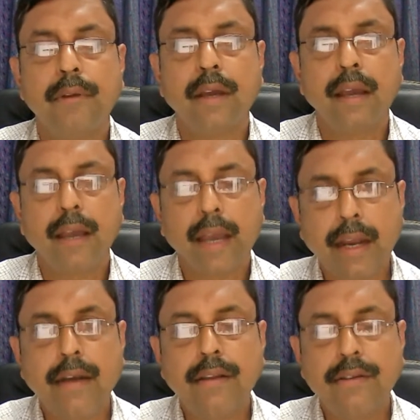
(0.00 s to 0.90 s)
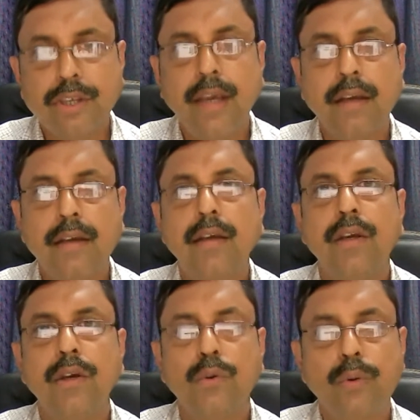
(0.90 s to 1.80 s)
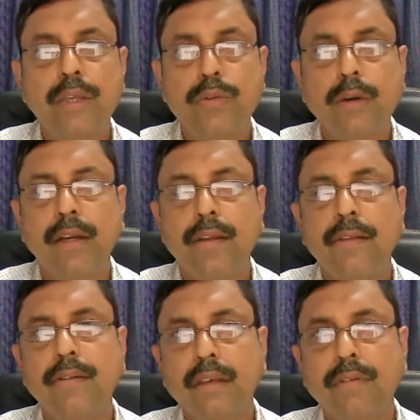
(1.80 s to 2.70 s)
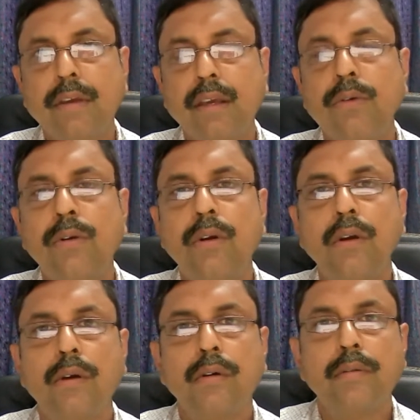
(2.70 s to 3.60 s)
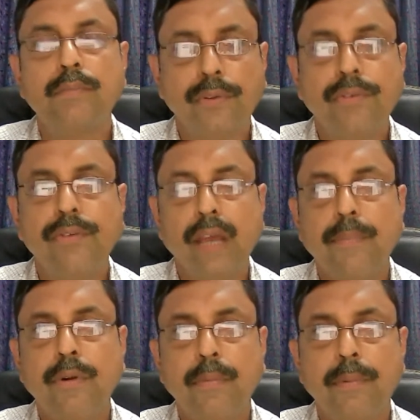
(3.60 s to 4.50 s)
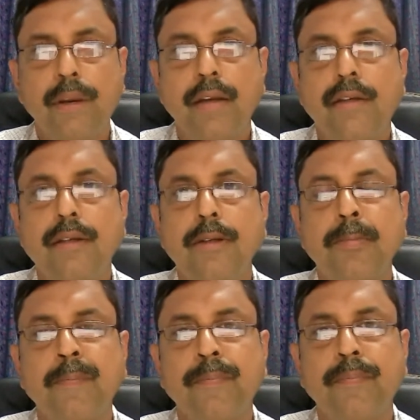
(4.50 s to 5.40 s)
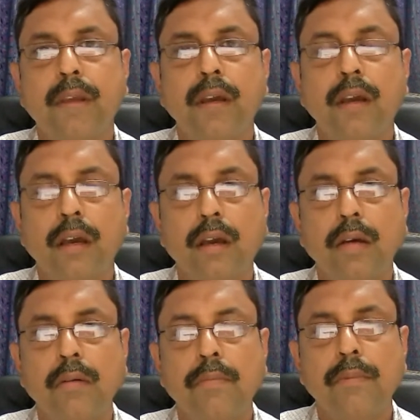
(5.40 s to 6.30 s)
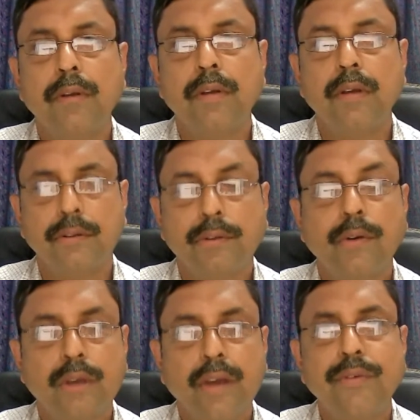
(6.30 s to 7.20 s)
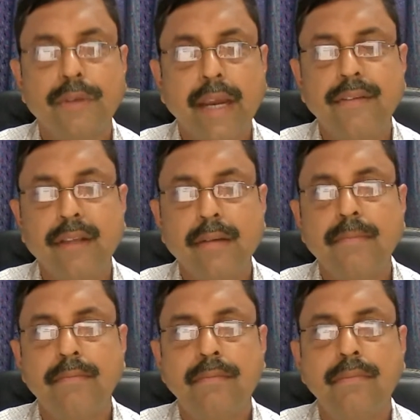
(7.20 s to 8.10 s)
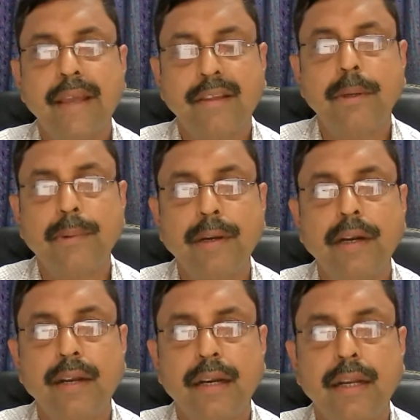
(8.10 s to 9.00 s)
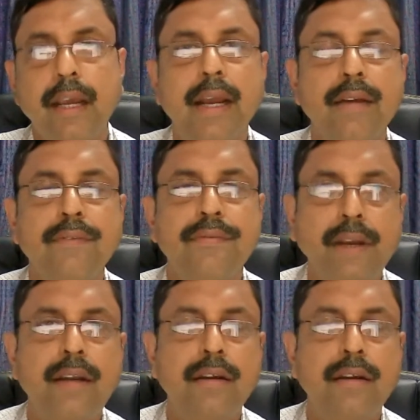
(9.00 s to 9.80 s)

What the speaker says: and check which one is giving you most appropriate. So you have to get some experimental data and fit